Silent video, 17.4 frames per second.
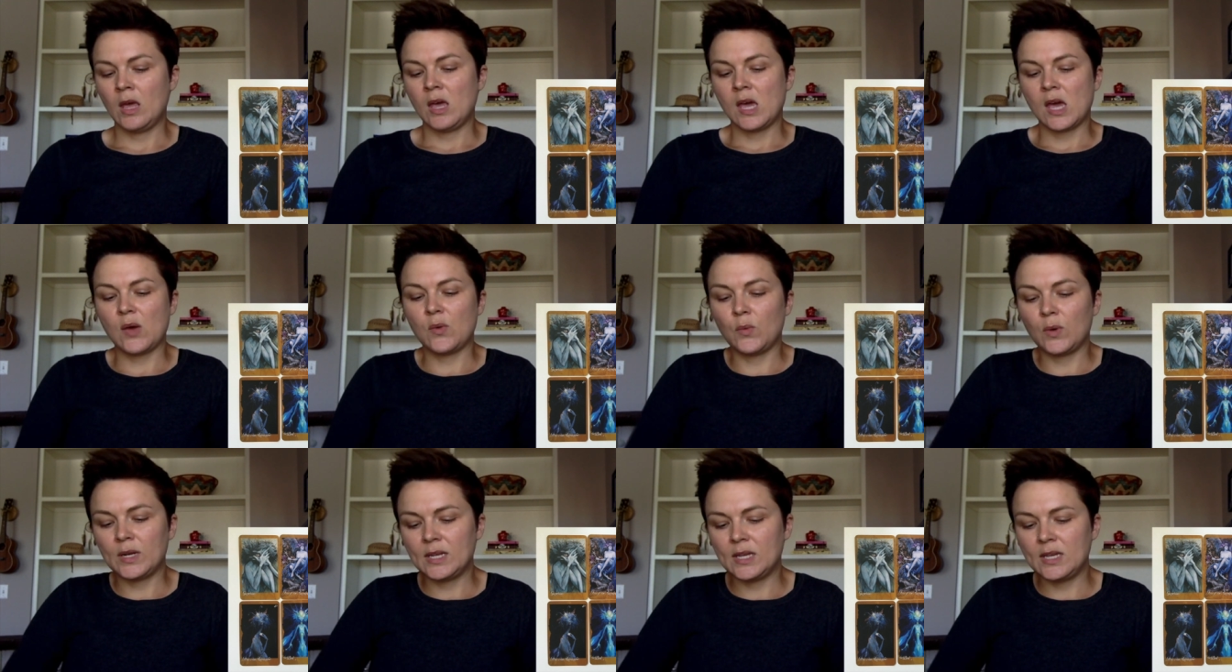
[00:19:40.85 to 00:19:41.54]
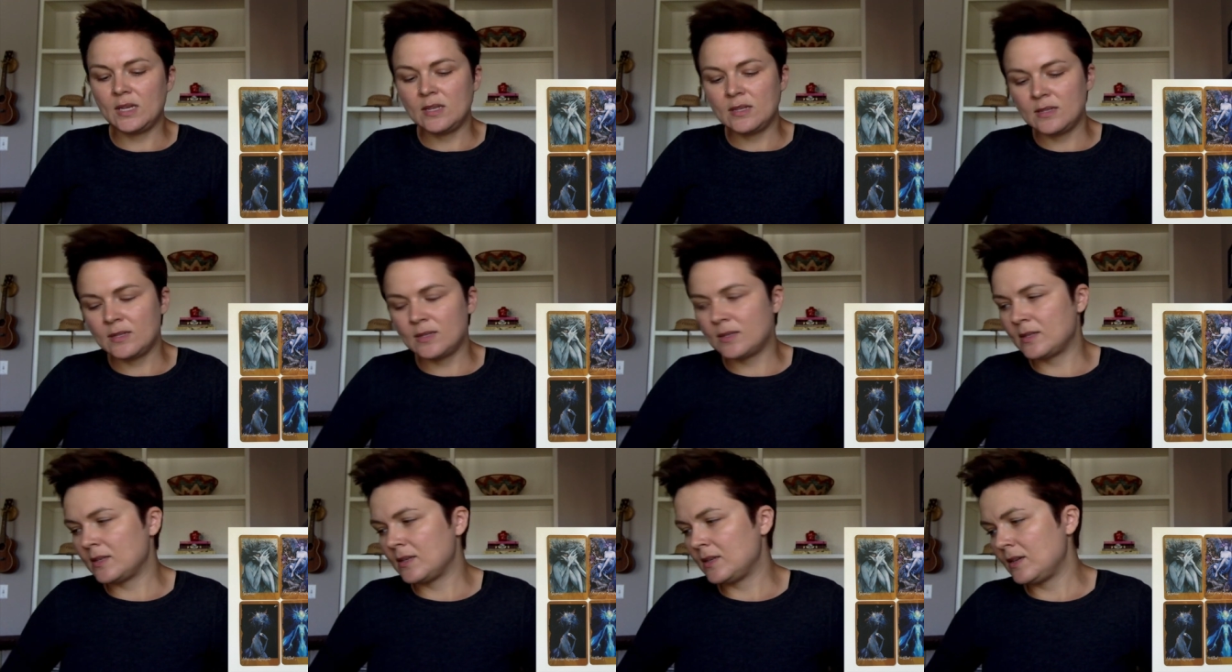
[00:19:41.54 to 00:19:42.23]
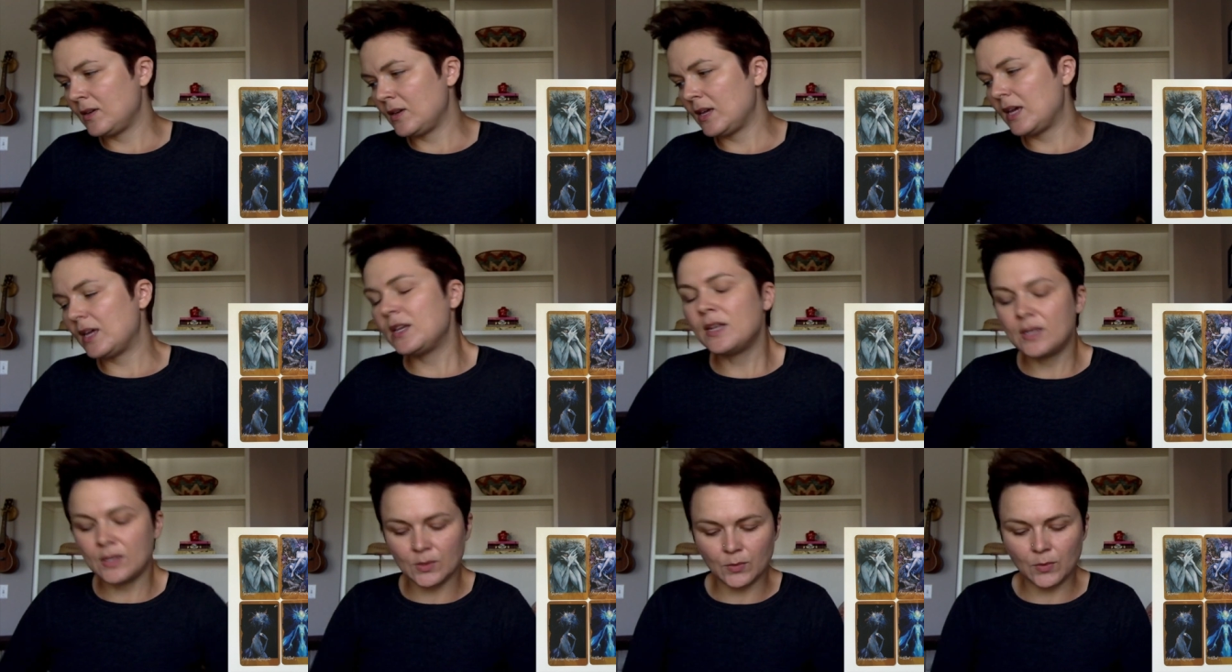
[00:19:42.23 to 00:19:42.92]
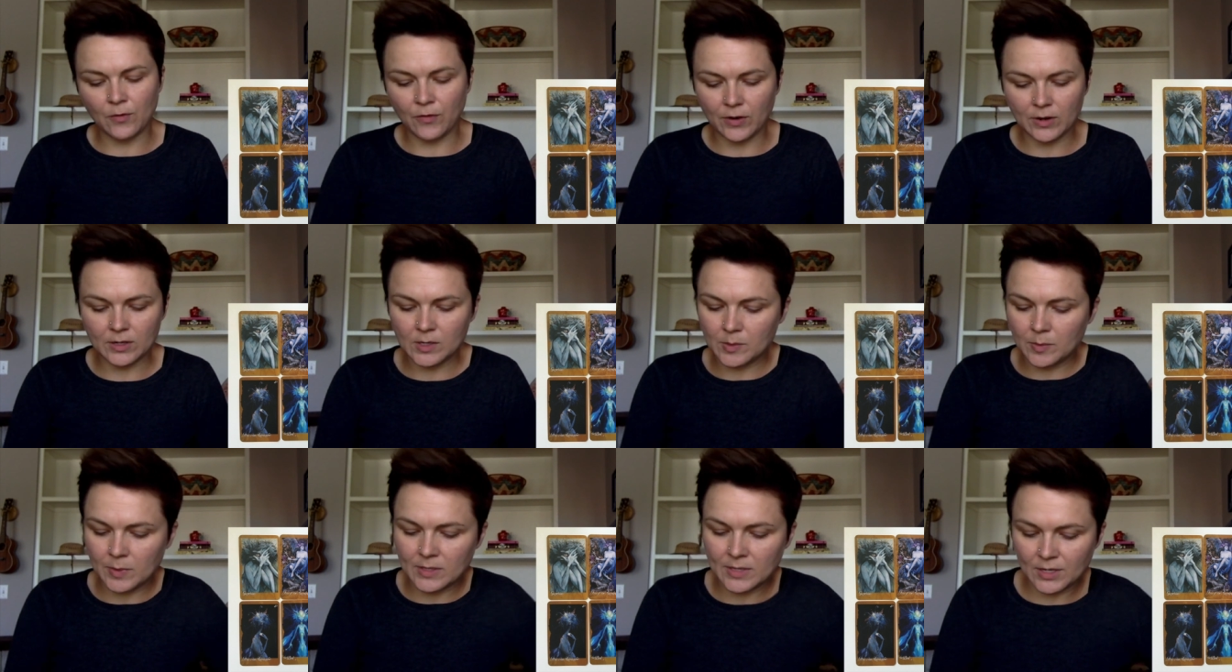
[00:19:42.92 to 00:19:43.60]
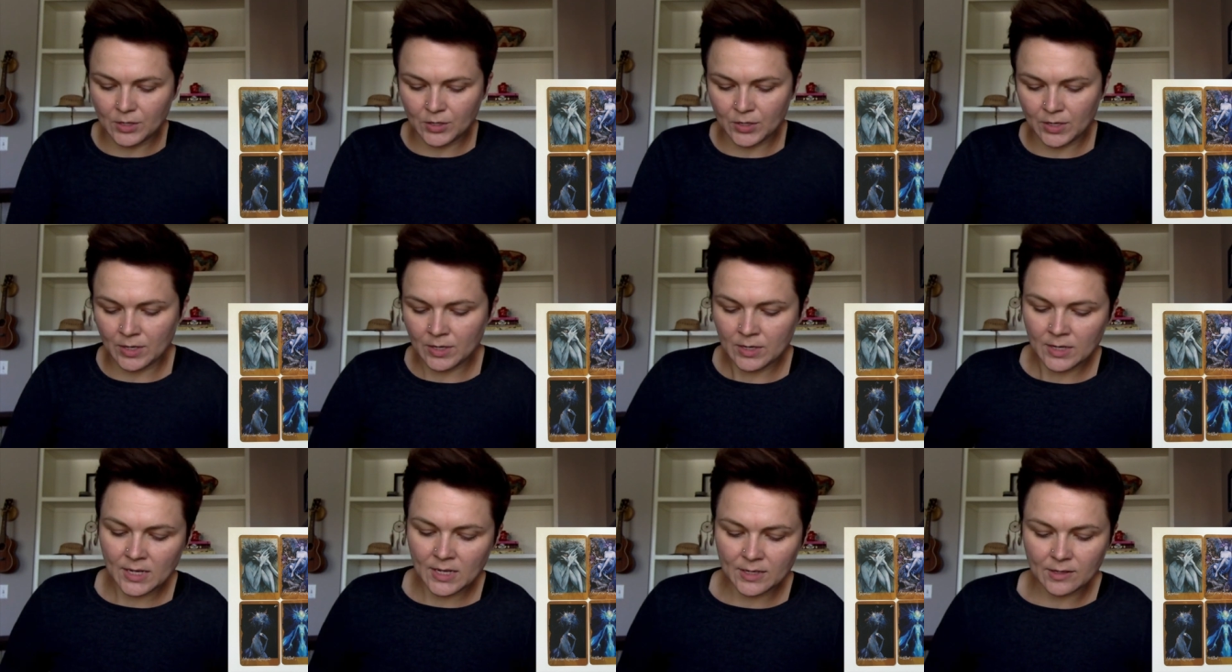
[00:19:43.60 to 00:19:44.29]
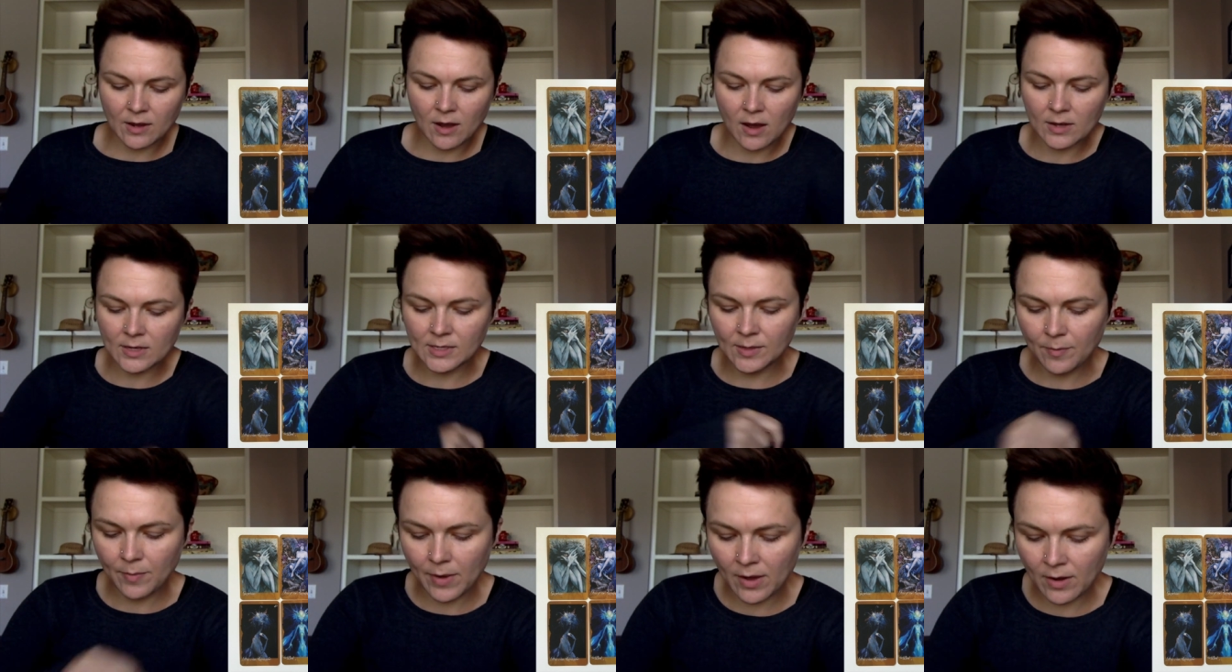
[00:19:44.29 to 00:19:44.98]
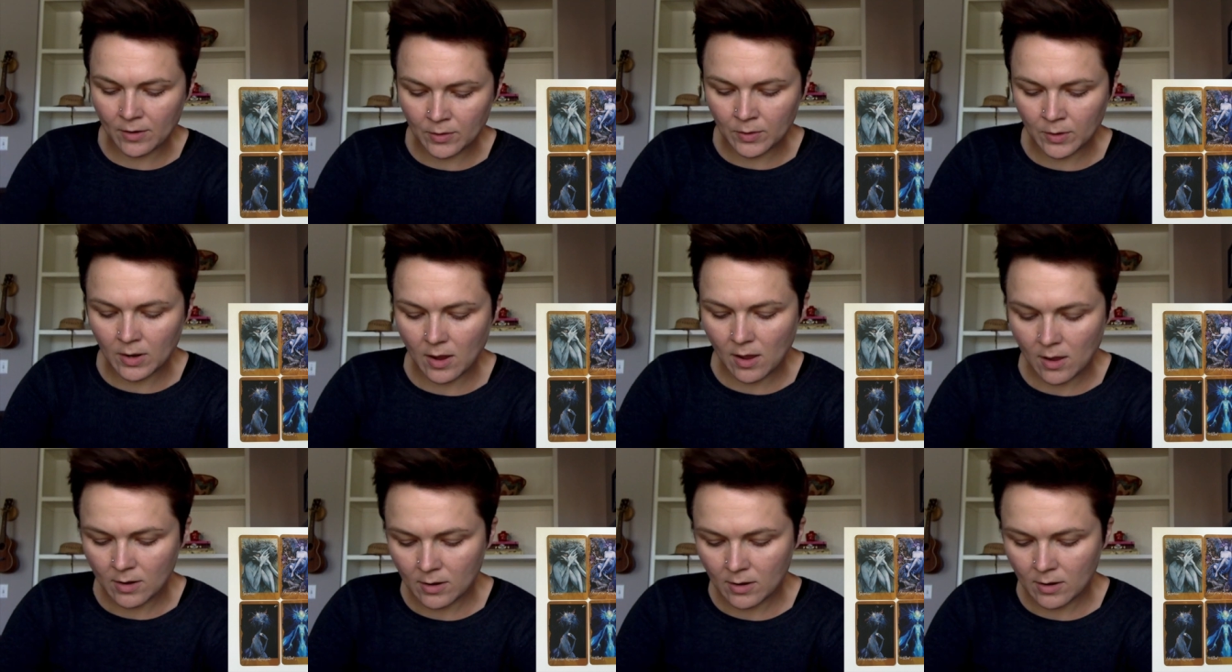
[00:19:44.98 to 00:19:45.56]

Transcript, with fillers: And when he's in his reversed position, he talks about